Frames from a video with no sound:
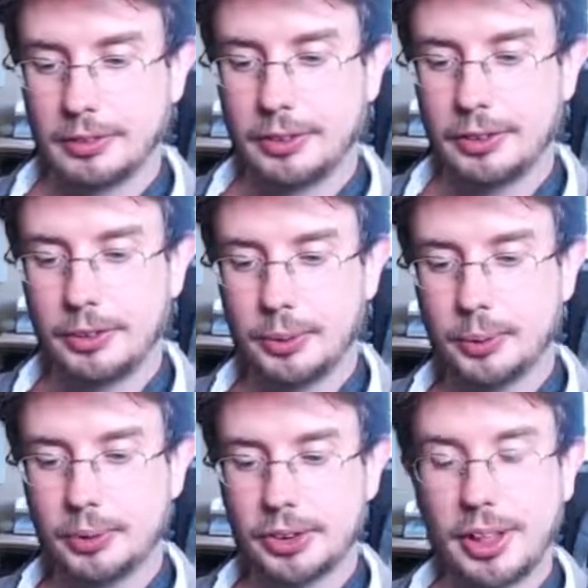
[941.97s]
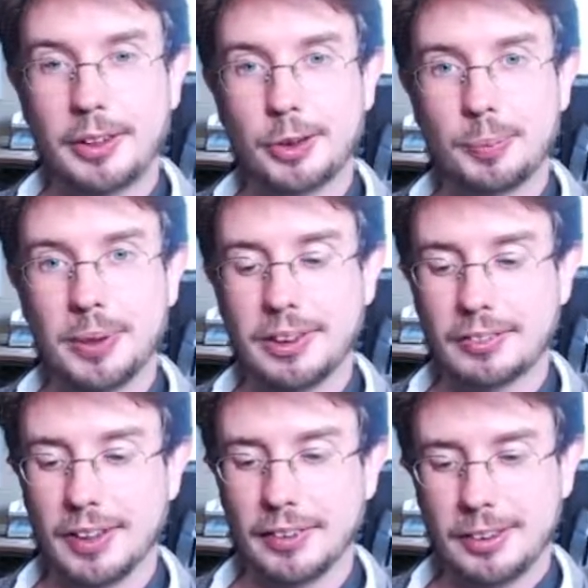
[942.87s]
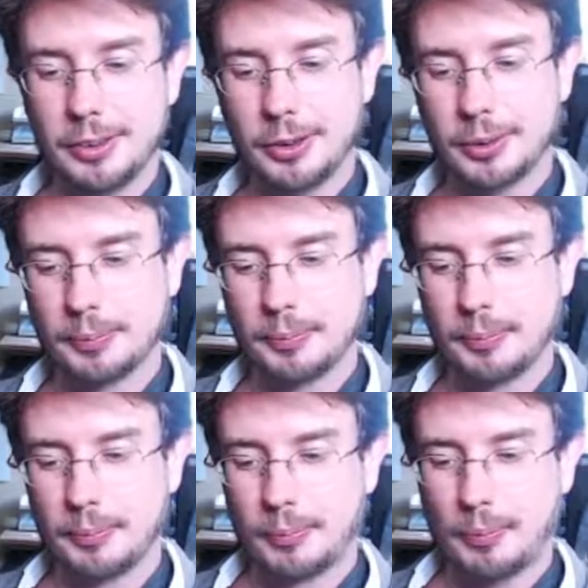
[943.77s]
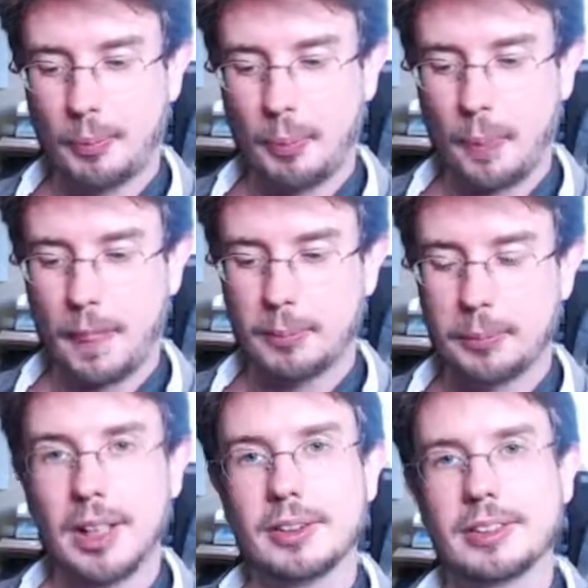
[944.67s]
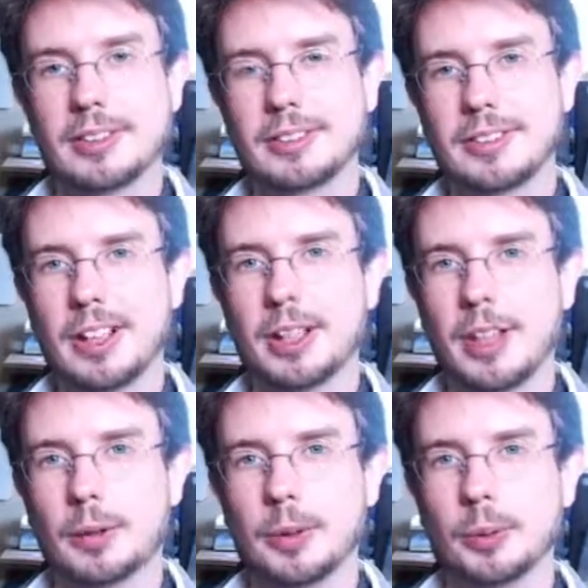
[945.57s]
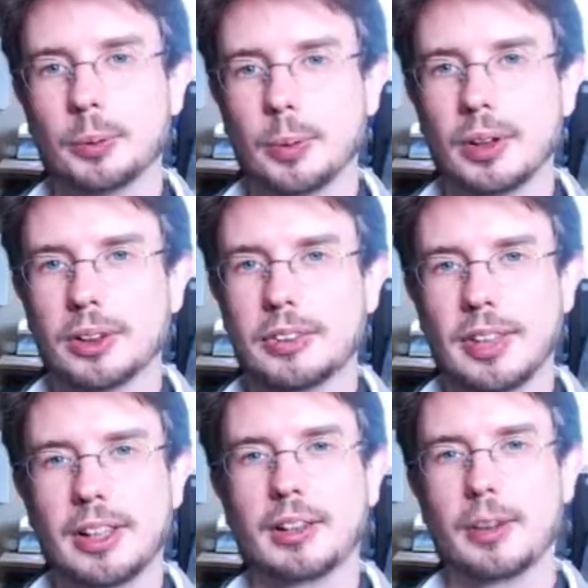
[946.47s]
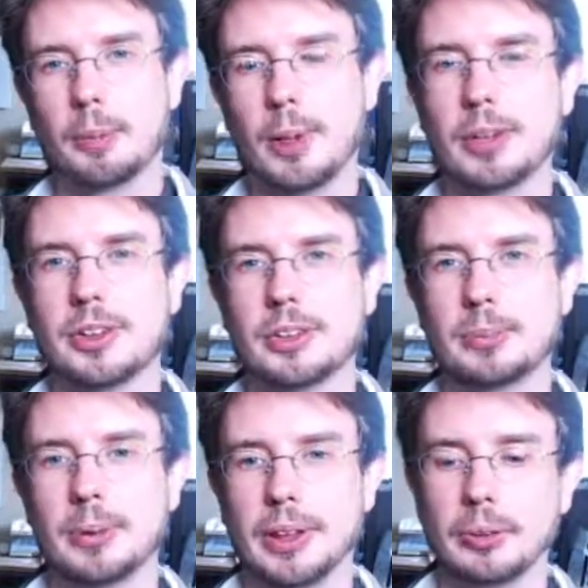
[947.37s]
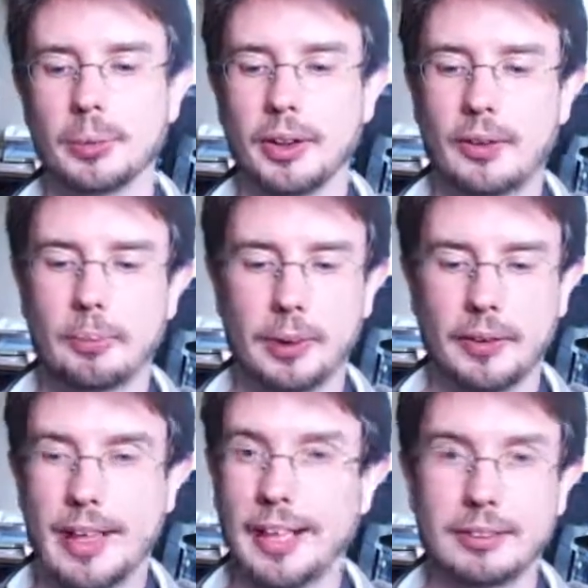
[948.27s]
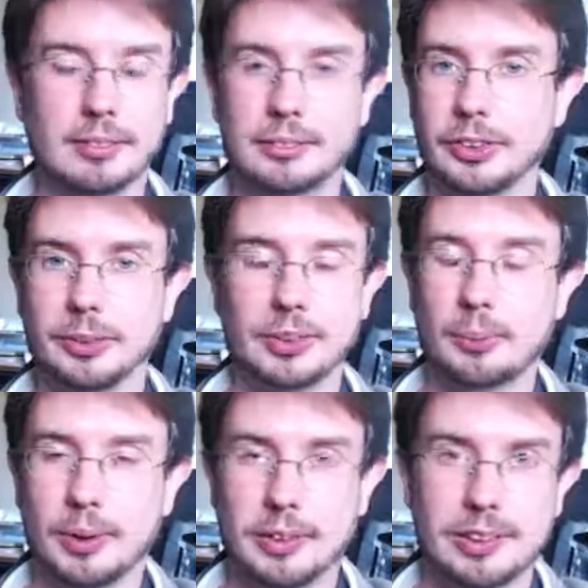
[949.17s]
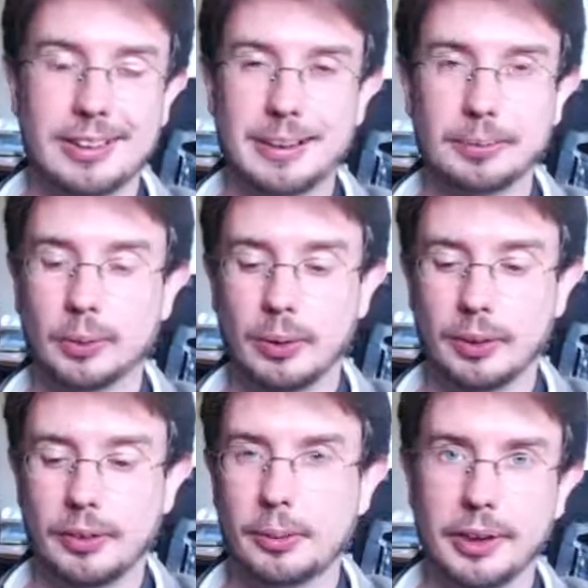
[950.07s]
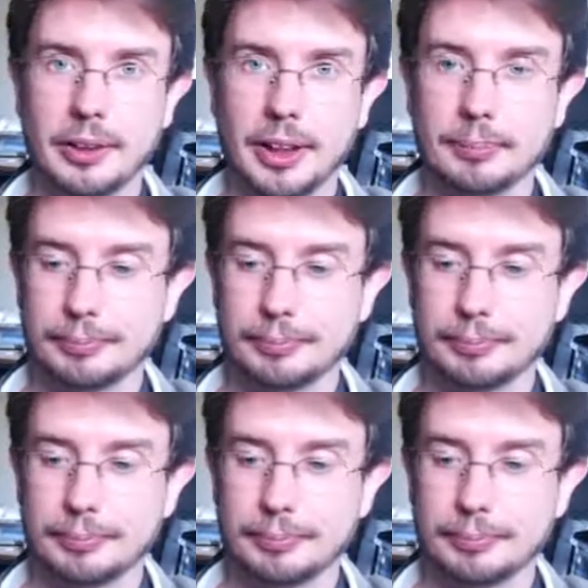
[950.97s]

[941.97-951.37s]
huge HP advantage, but that's kind of how Jurh works. You take a lot of punches to begin with, but then you simply steamroll in the mid-game.